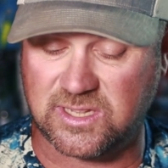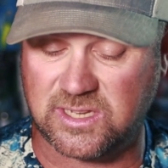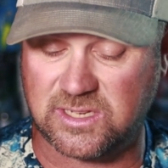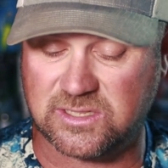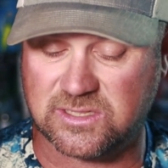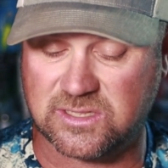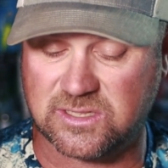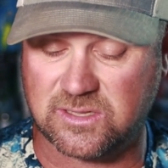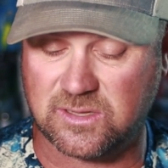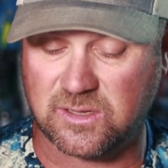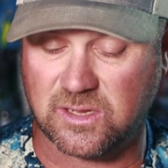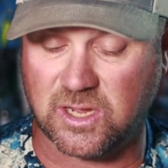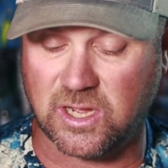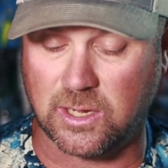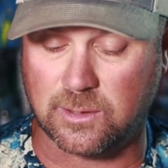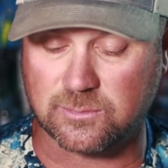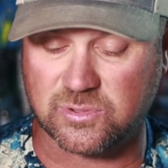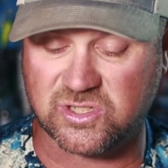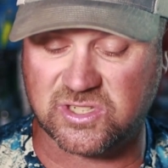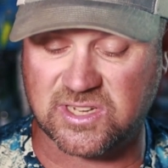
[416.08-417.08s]
these
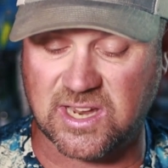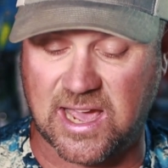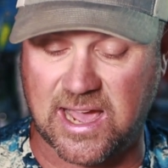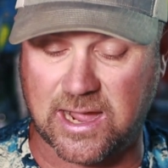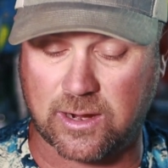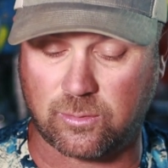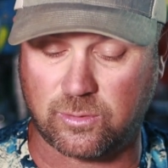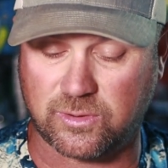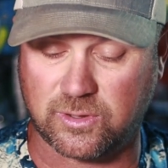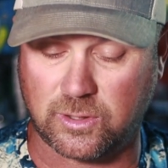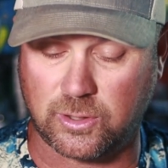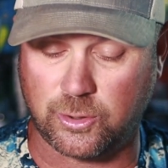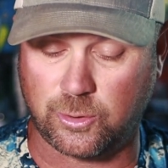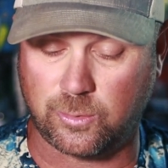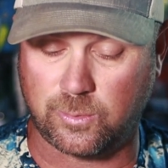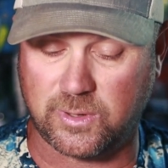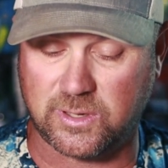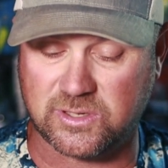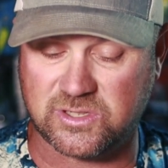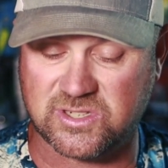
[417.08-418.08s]
come stock with a
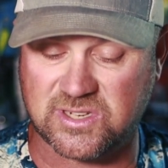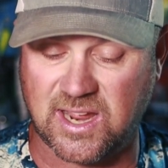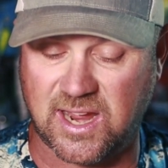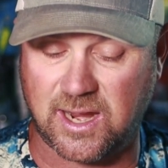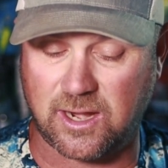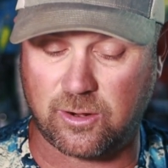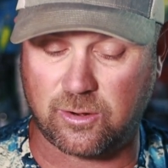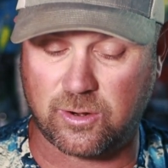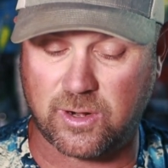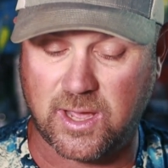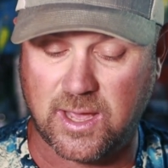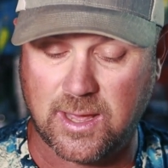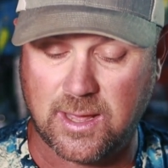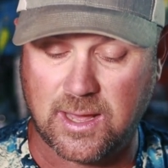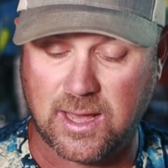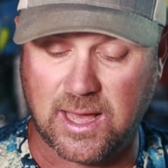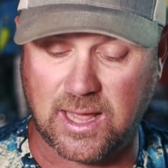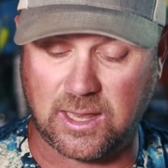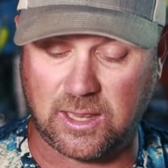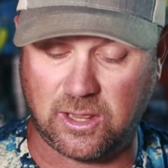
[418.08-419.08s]
little bit of standard.
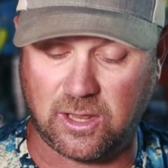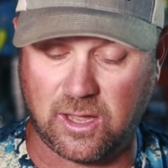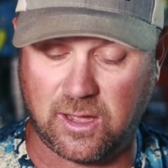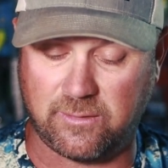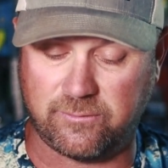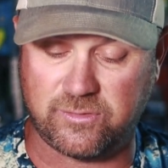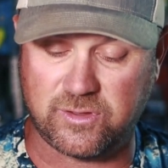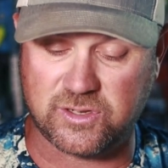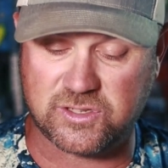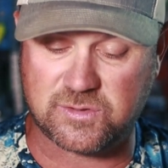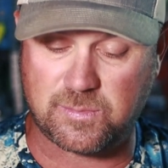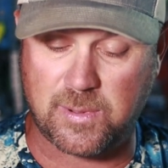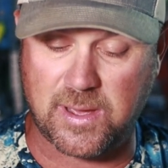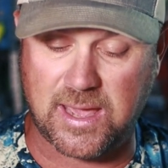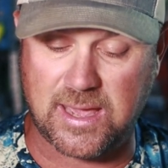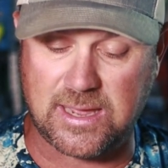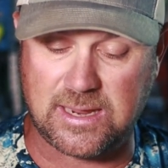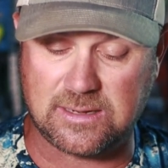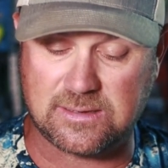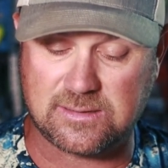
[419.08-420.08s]
I love this
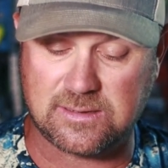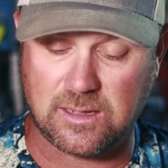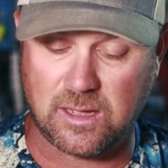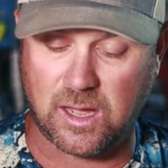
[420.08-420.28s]
bait.